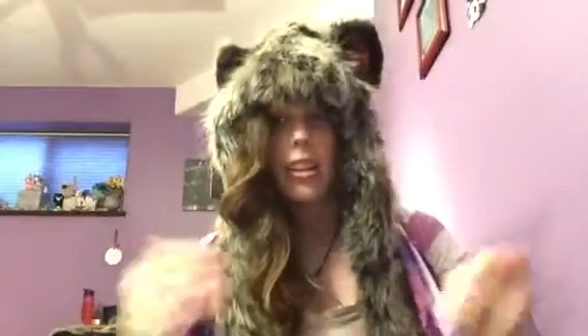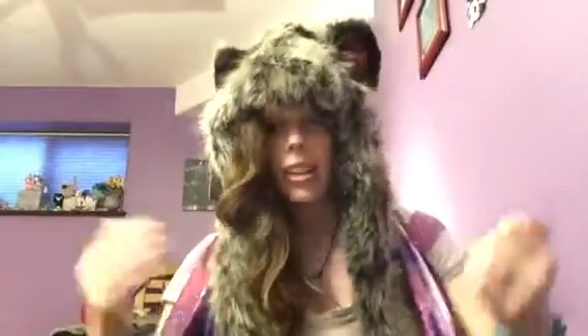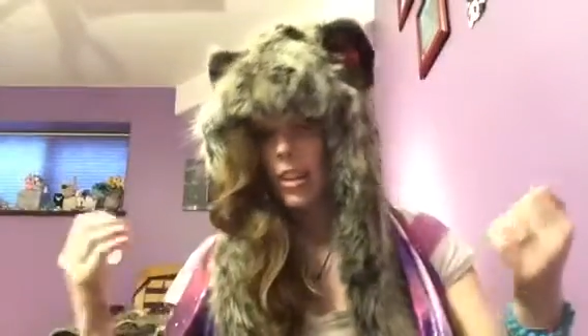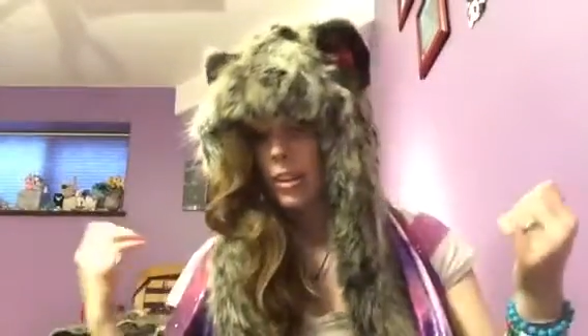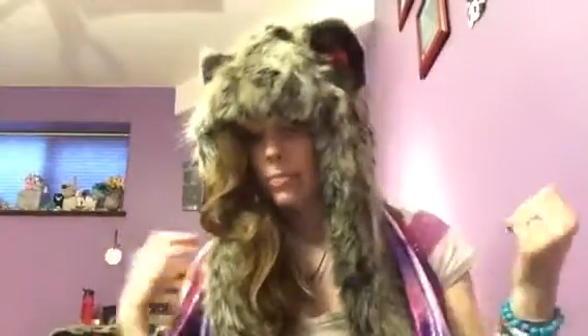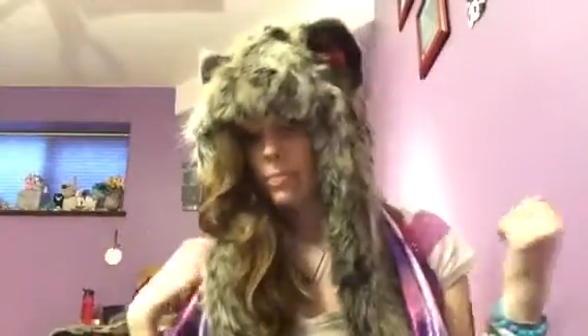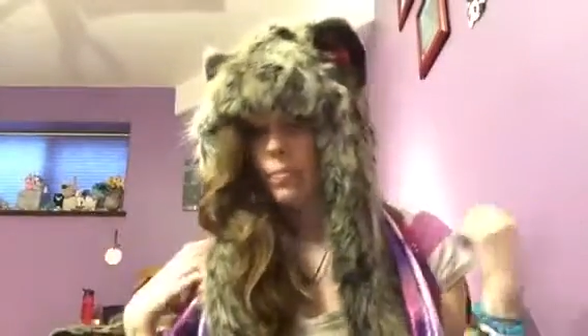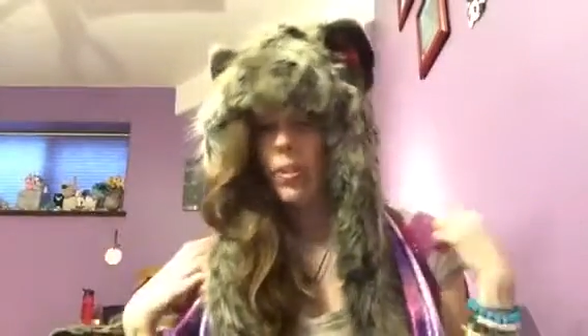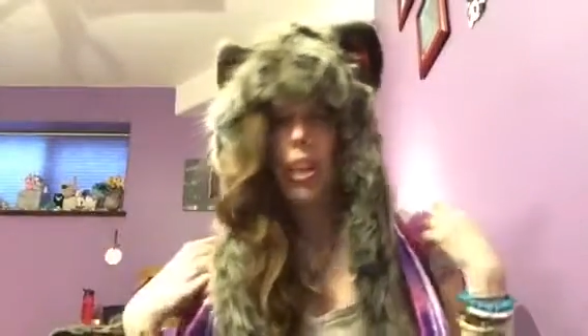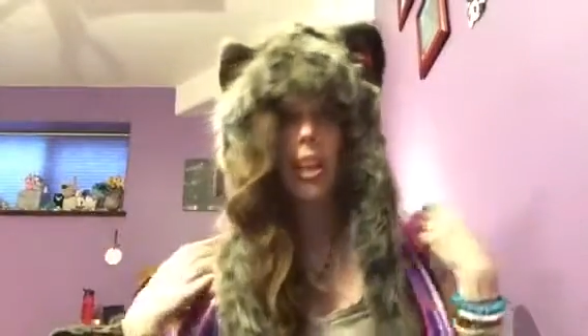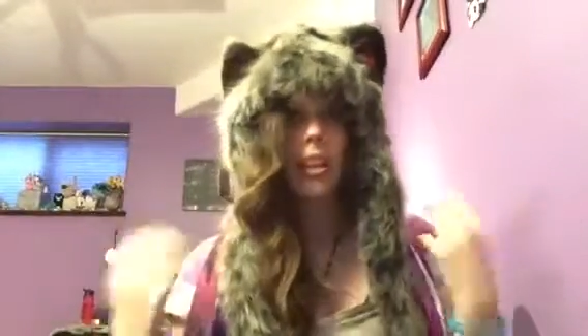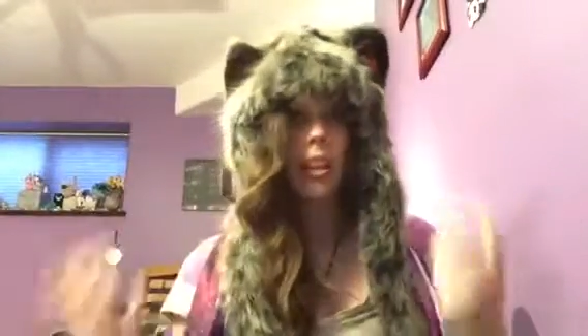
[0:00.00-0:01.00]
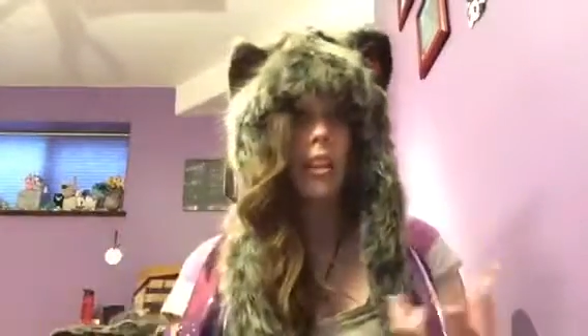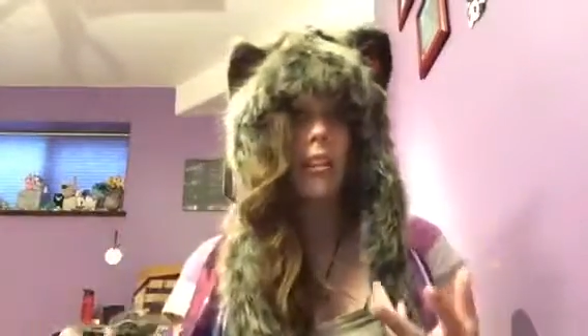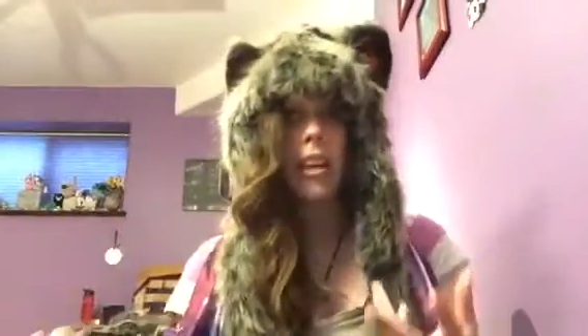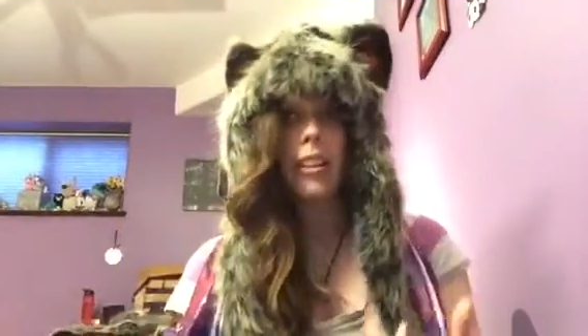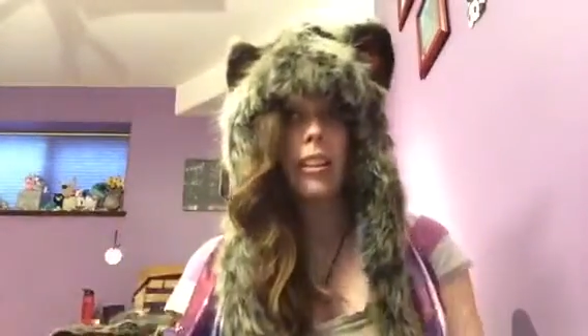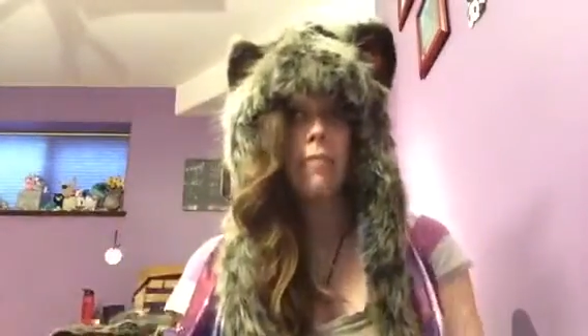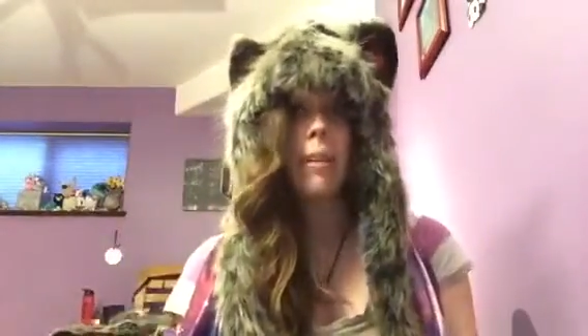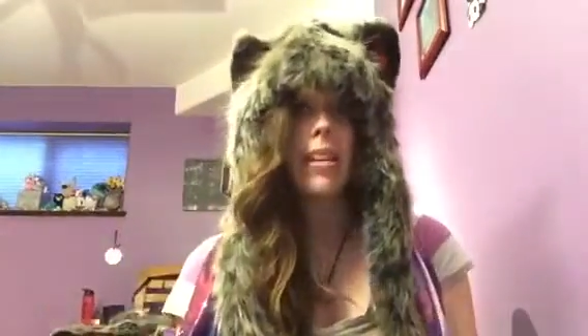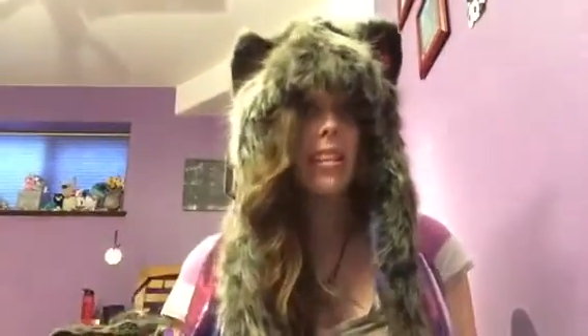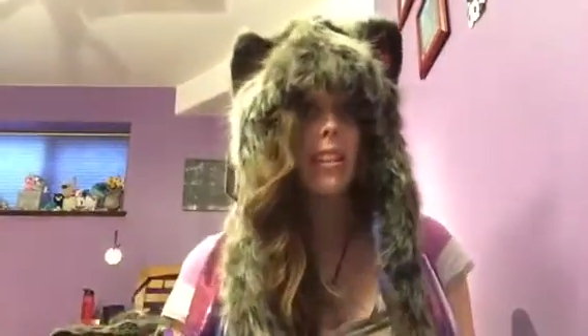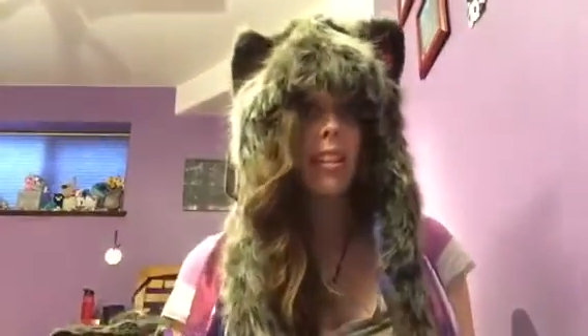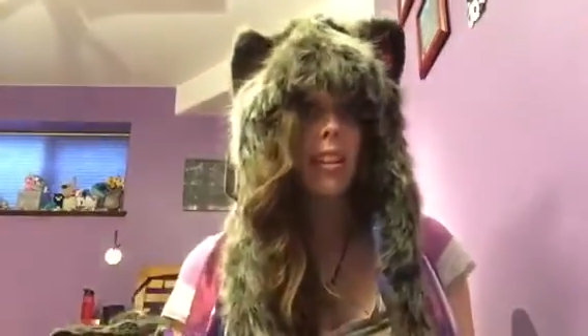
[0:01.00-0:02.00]
I love
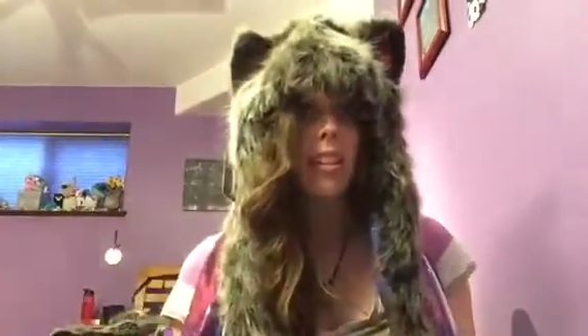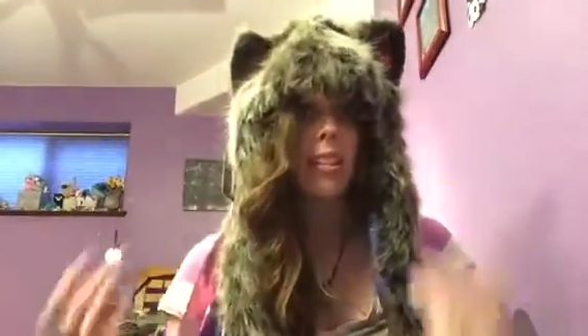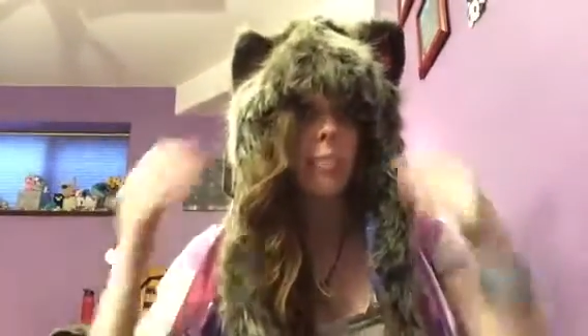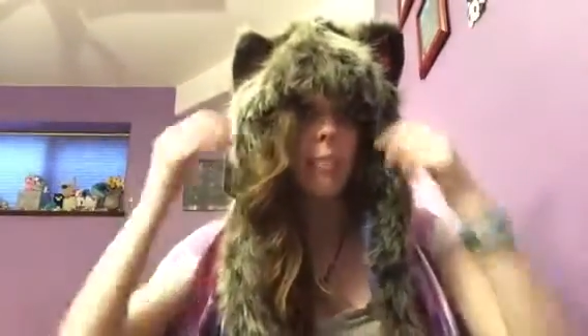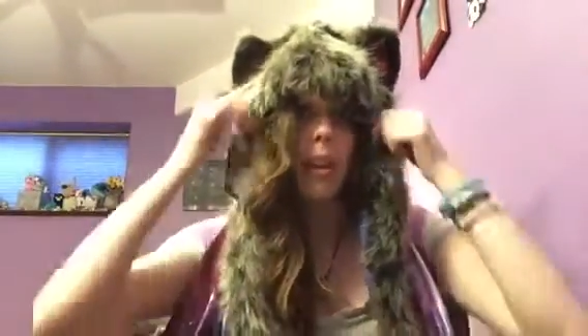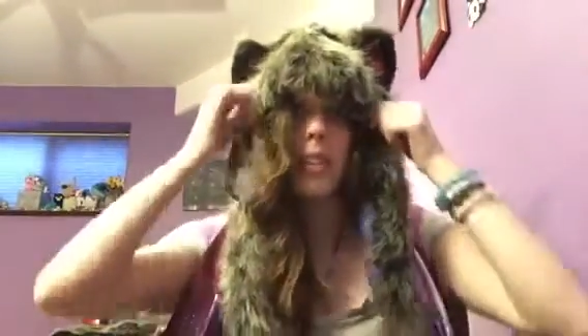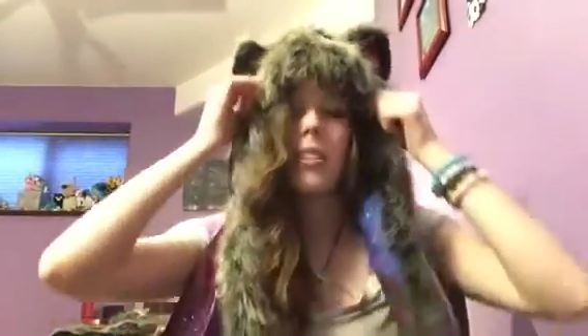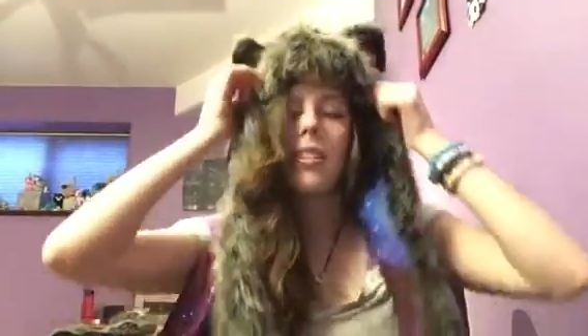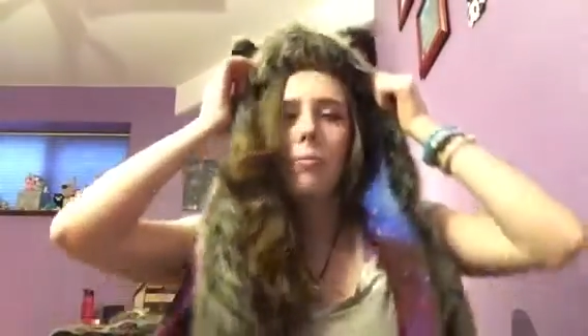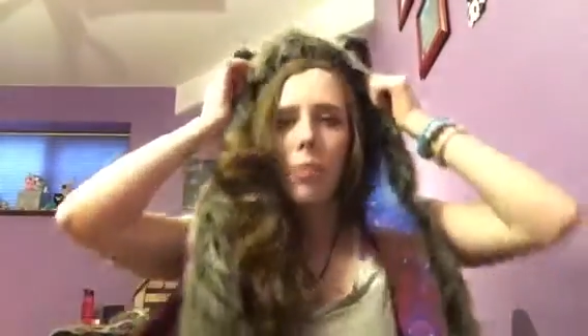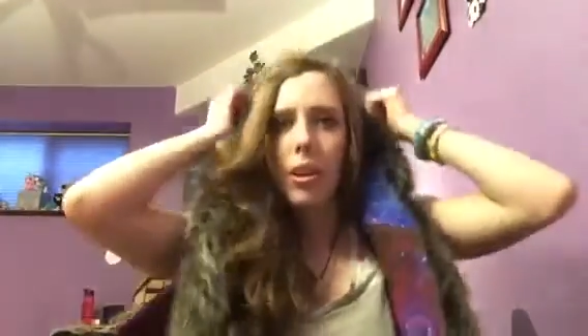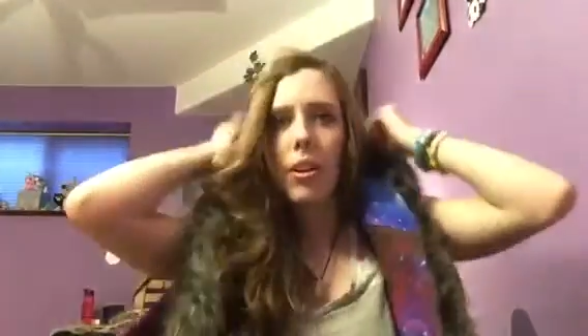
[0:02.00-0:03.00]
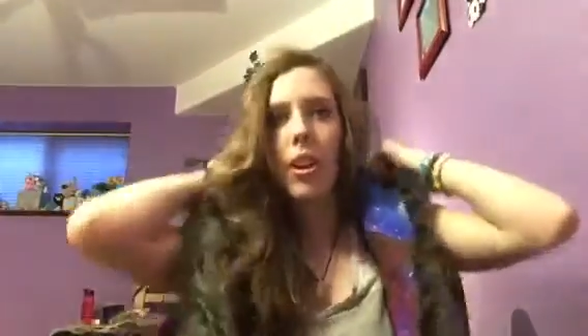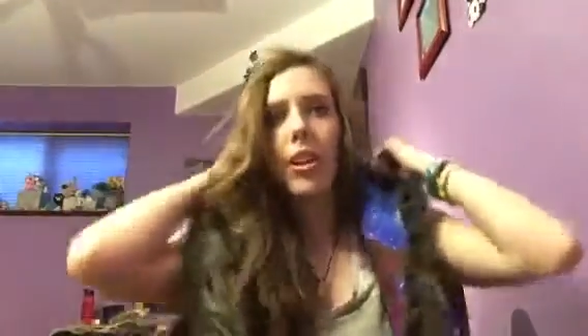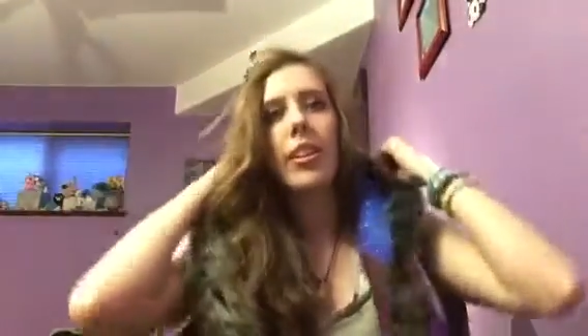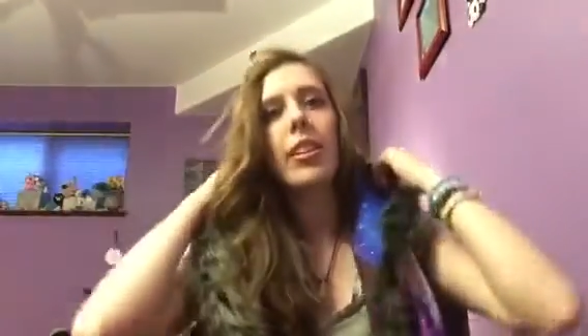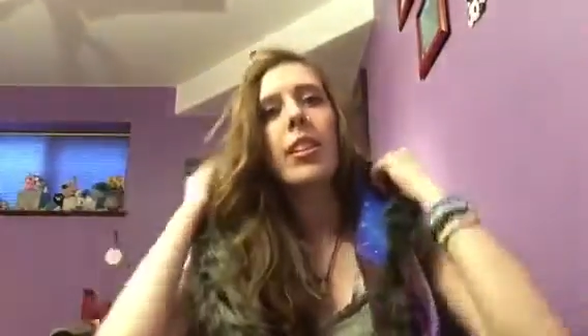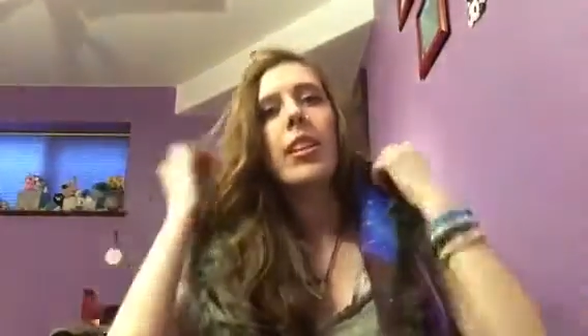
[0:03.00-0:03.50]
making custom pendants and whatnot.